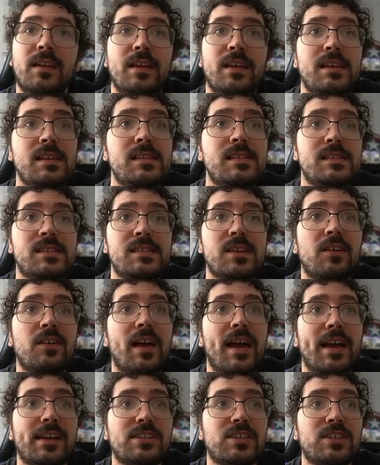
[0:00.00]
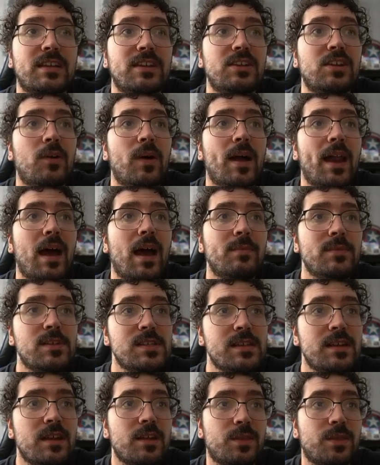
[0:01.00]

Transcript: He's still actually, you know what? I'm just going